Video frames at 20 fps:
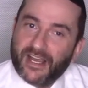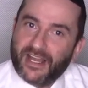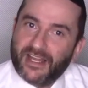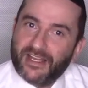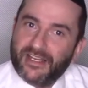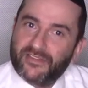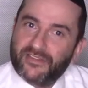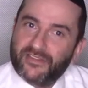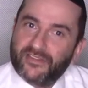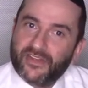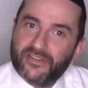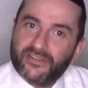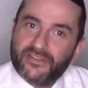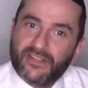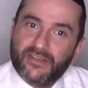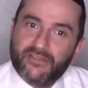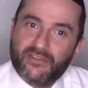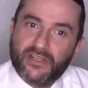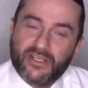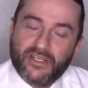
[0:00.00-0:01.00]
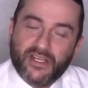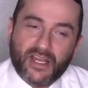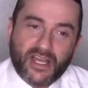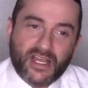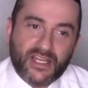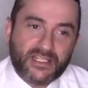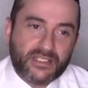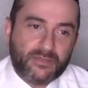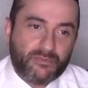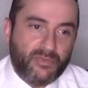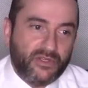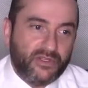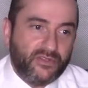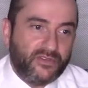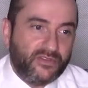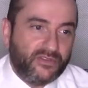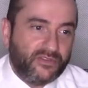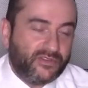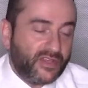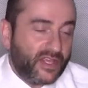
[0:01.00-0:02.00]
And he starts giving a
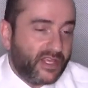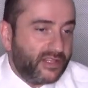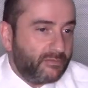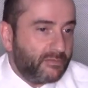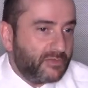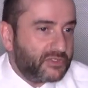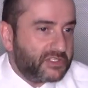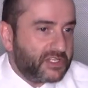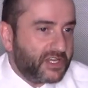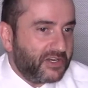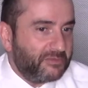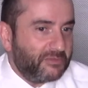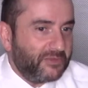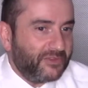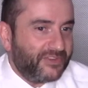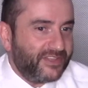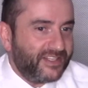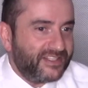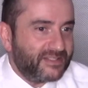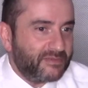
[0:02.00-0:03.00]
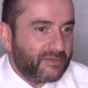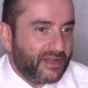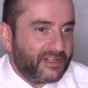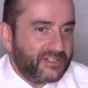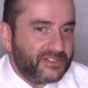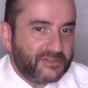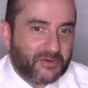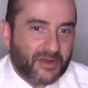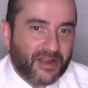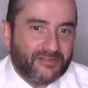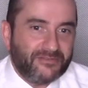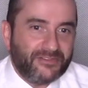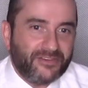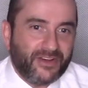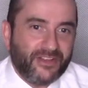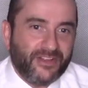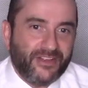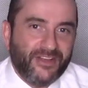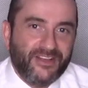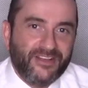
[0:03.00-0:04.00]
hesped, saying the most terrible things about his
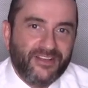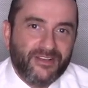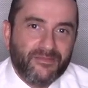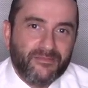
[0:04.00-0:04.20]
grandfather.